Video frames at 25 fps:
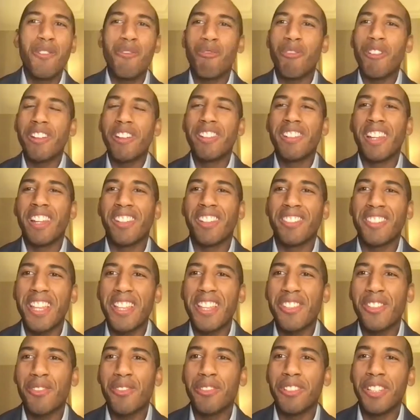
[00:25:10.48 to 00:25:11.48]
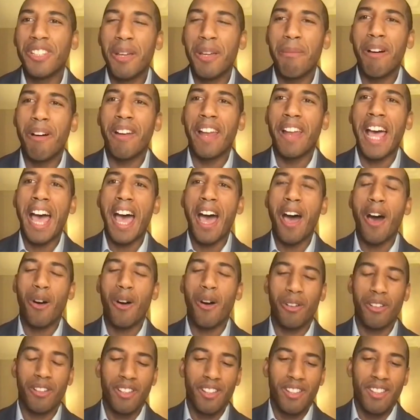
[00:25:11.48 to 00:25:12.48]
you've written extensively about
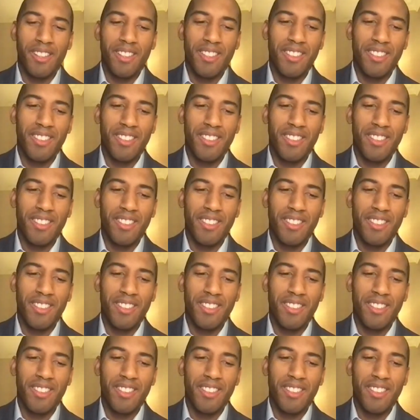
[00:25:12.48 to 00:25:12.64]
how